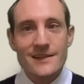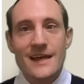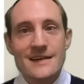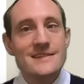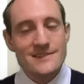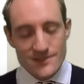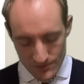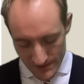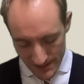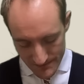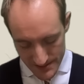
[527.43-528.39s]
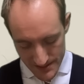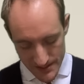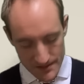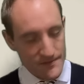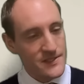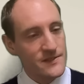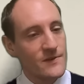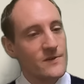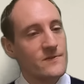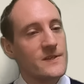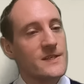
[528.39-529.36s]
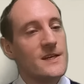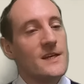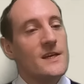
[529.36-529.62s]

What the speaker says: that is not relevant at the University of Oxford.